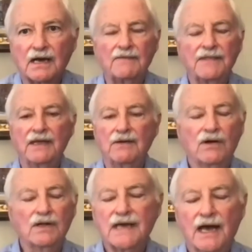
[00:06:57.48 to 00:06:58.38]
They
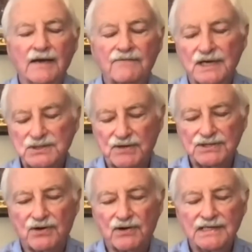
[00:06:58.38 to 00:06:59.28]
all died of
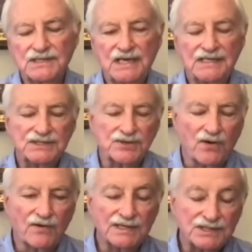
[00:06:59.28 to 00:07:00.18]
respiratory diseases,
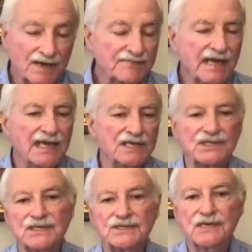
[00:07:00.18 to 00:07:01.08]
or in some
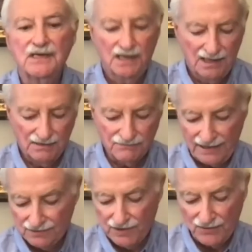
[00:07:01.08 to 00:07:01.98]
cases,
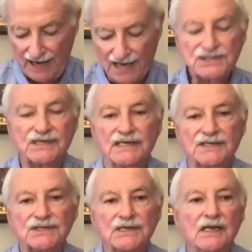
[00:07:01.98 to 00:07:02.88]
railroad
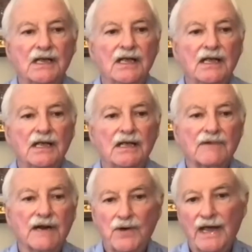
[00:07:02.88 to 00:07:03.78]
accidents,
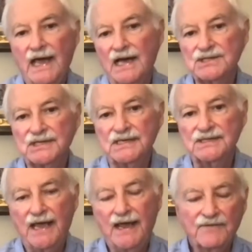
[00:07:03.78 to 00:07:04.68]
railway accidents.
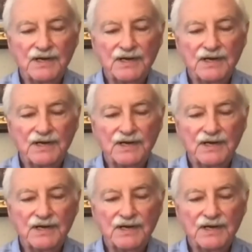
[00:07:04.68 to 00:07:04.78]
Every